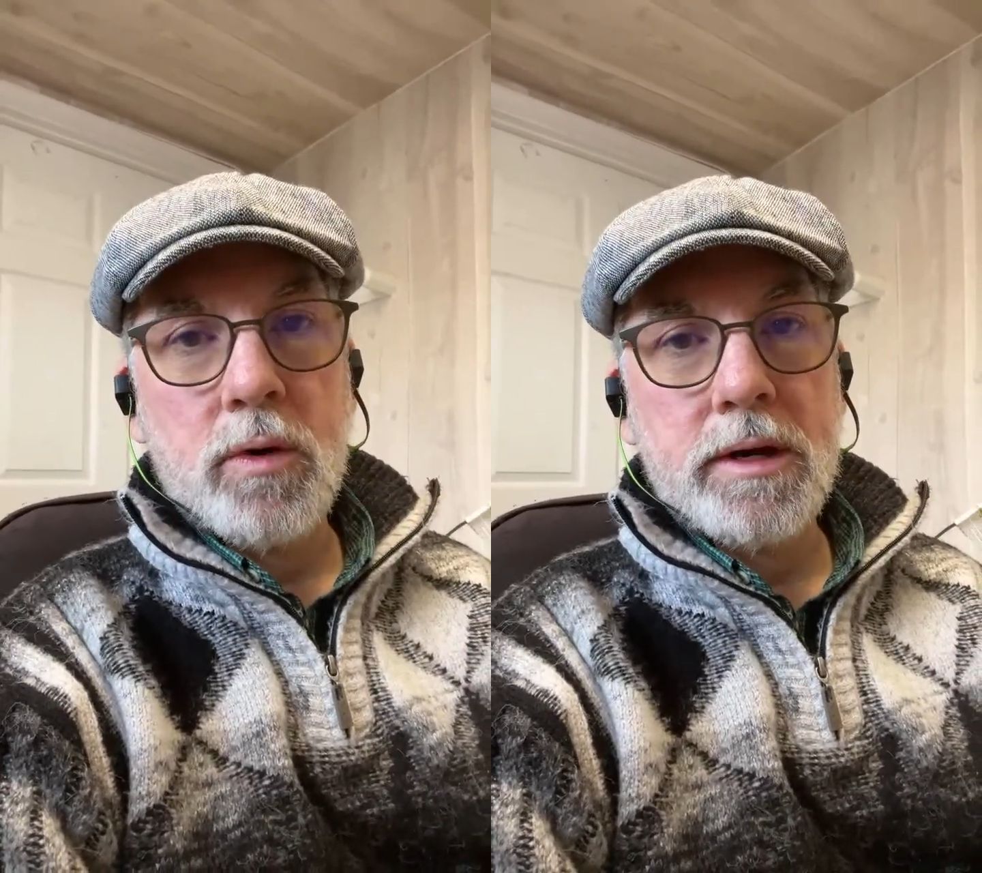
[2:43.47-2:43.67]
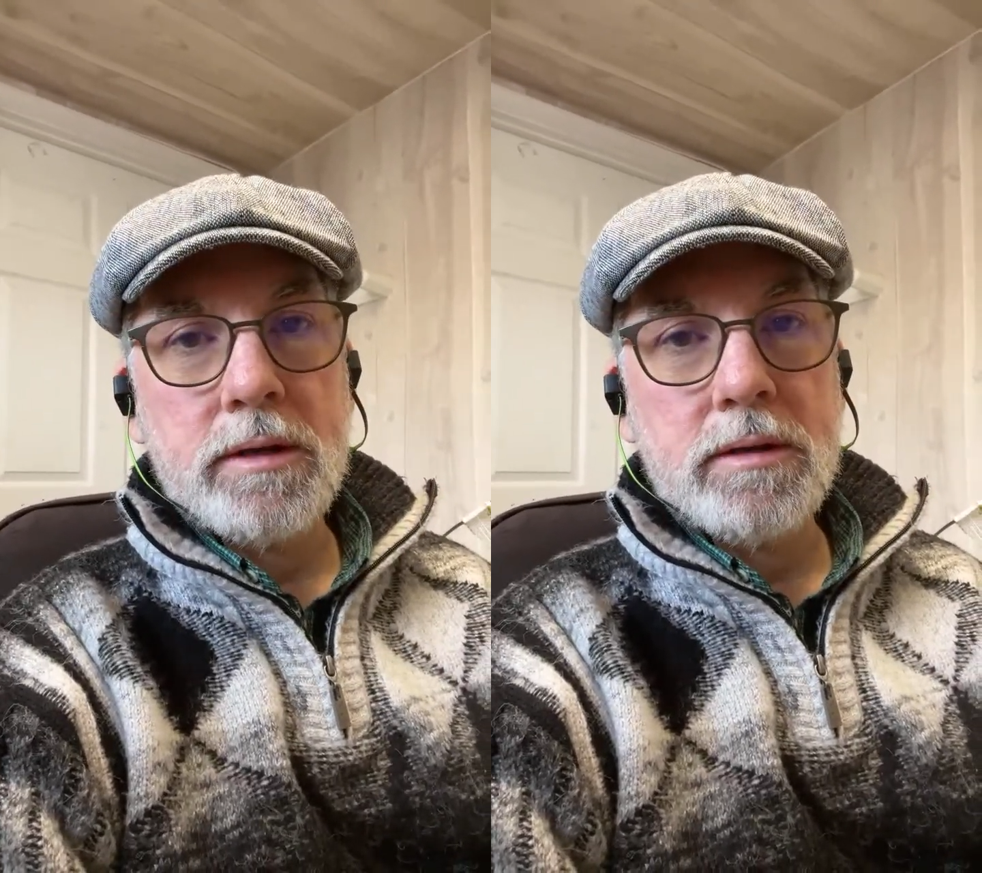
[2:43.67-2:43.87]

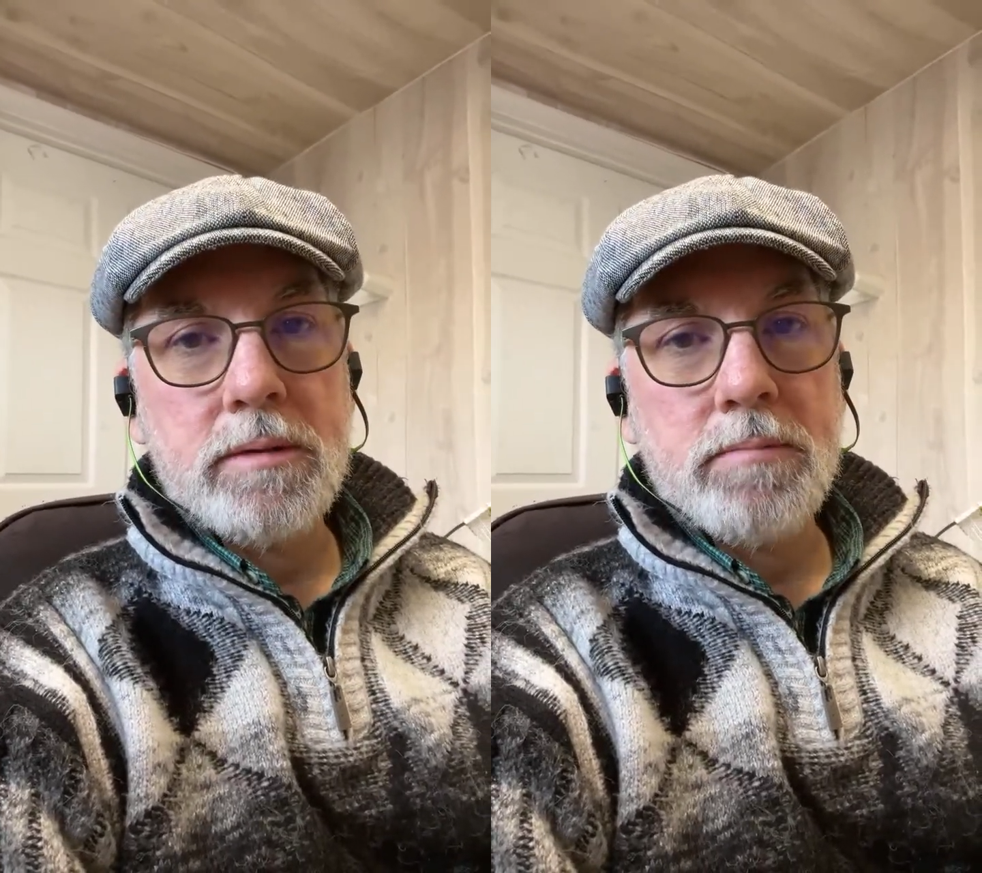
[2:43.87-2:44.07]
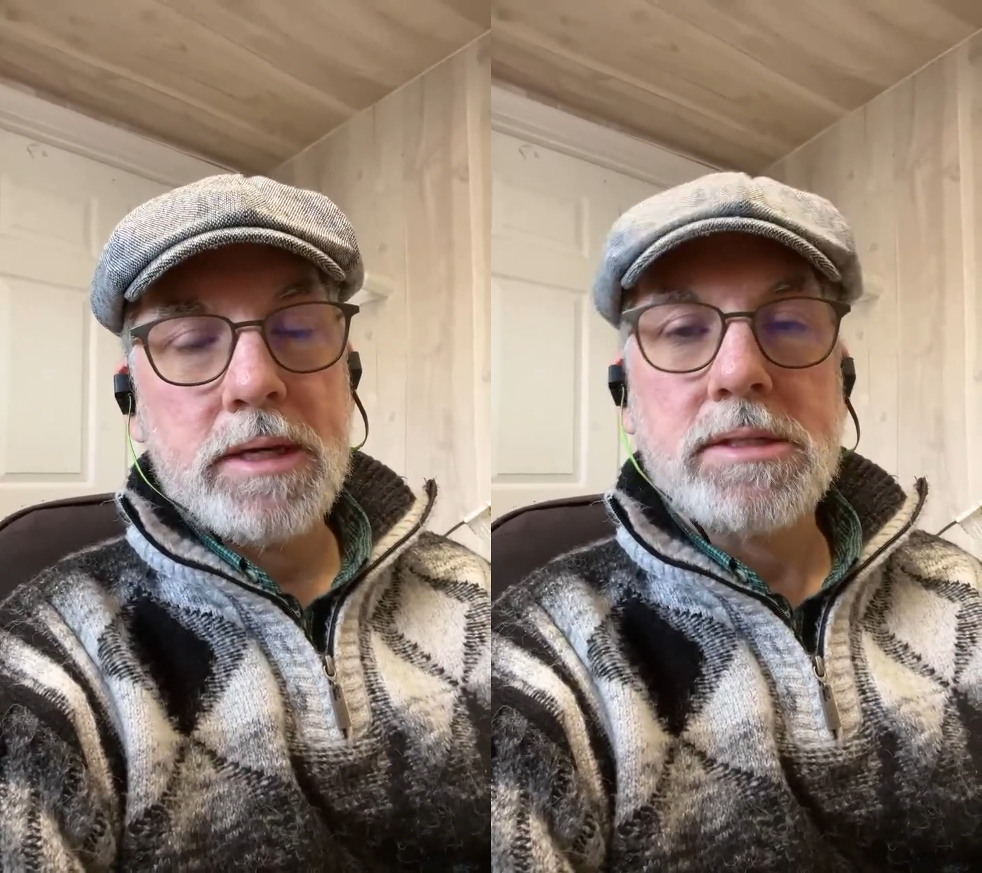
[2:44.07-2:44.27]
what
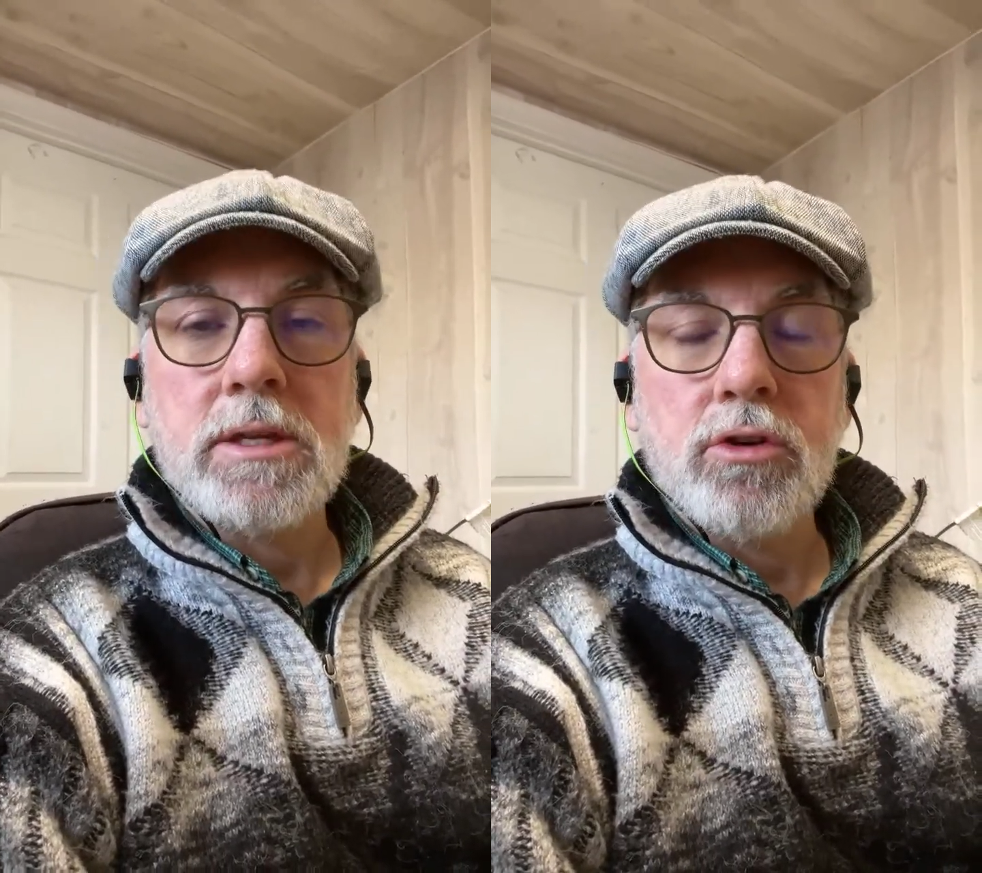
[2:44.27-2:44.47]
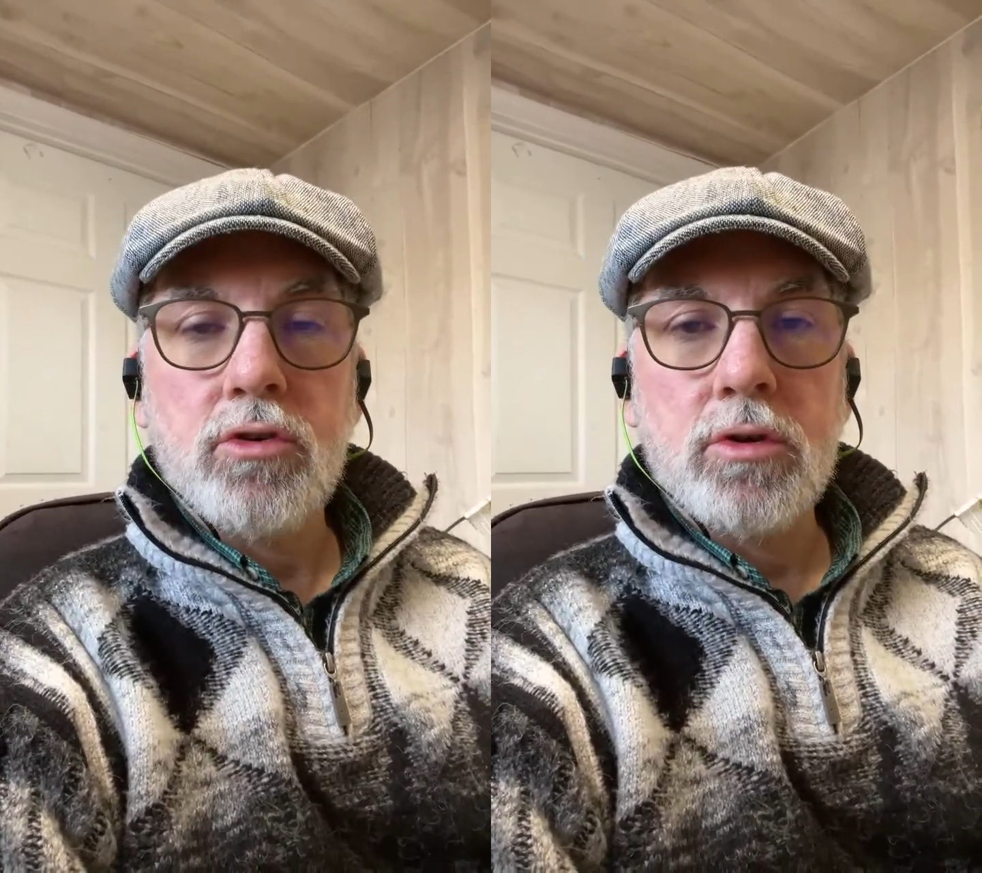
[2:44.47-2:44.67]

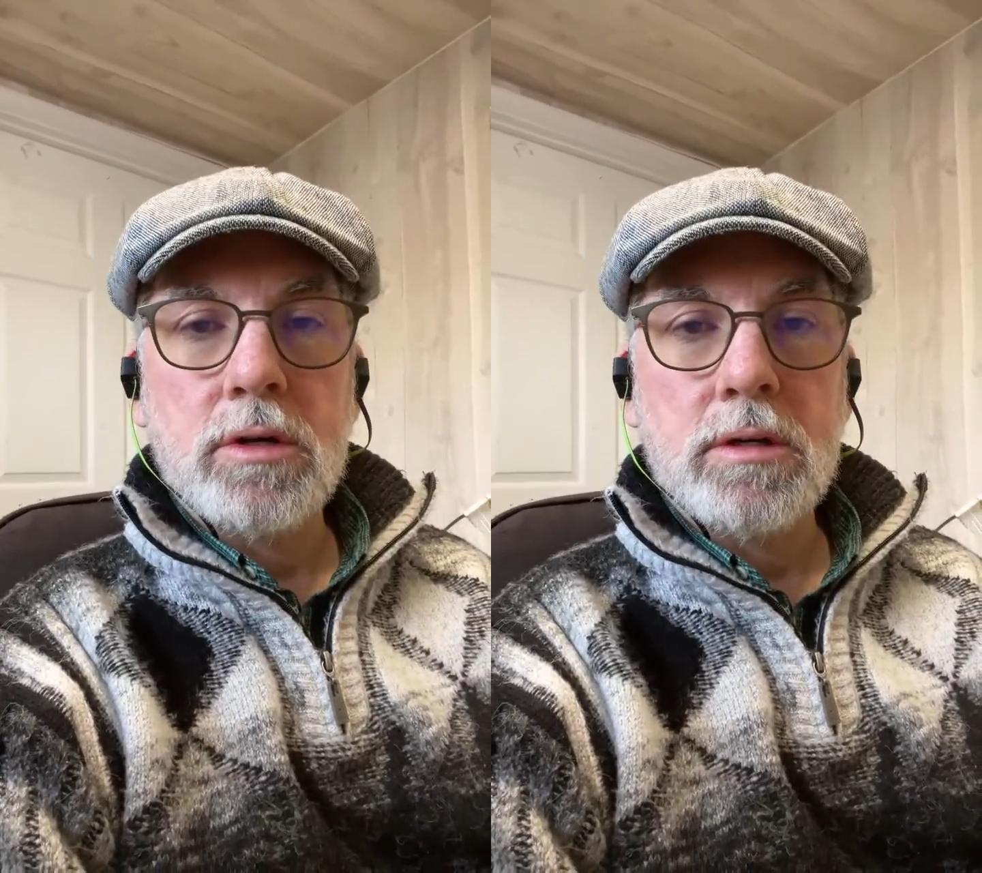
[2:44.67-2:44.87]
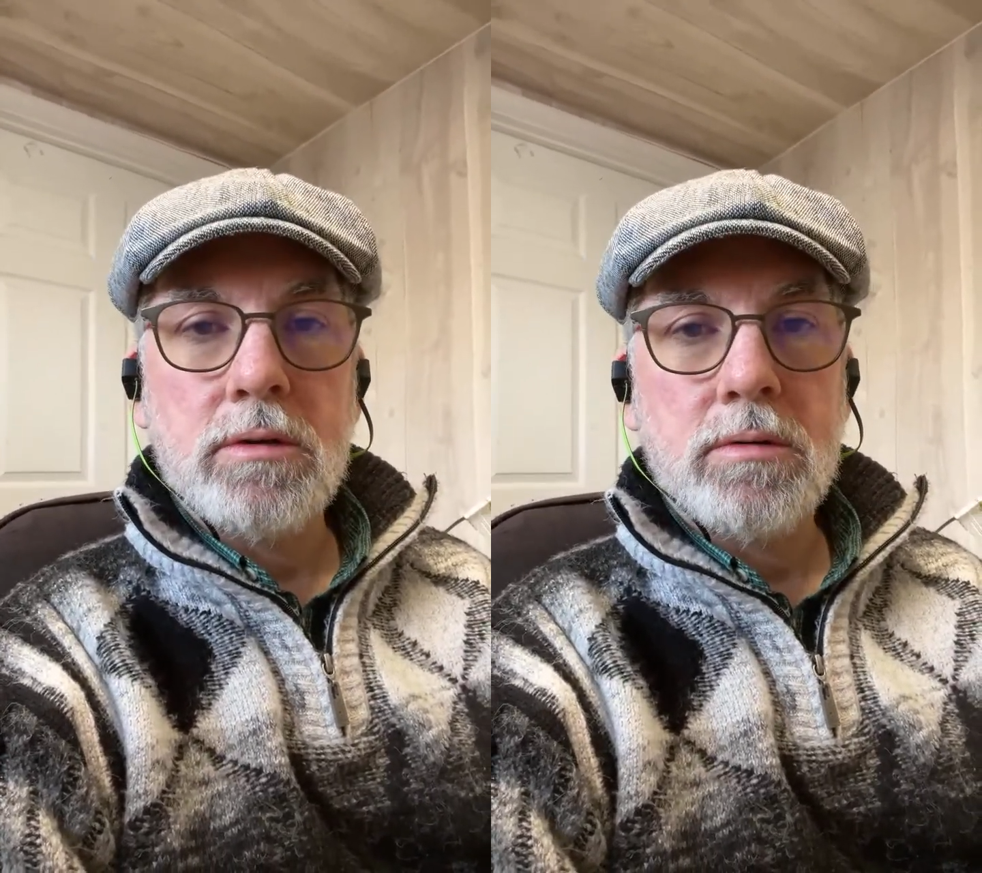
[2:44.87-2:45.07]
makes it
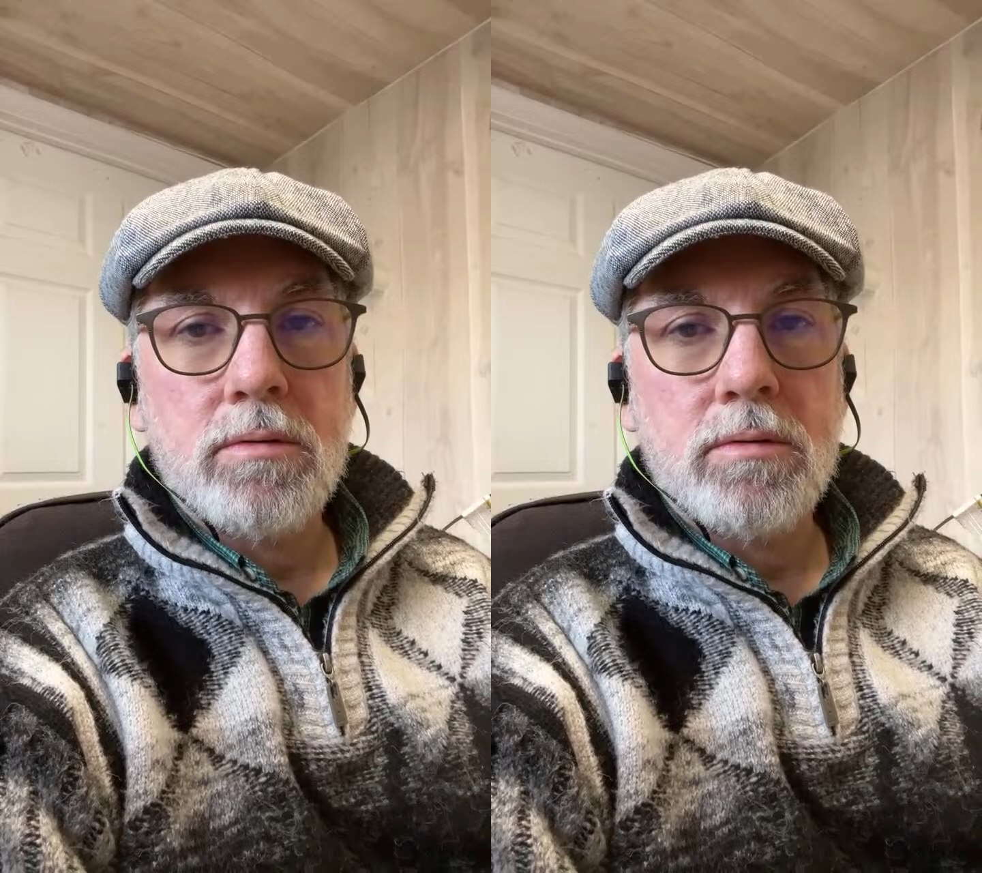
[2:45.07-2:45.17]
good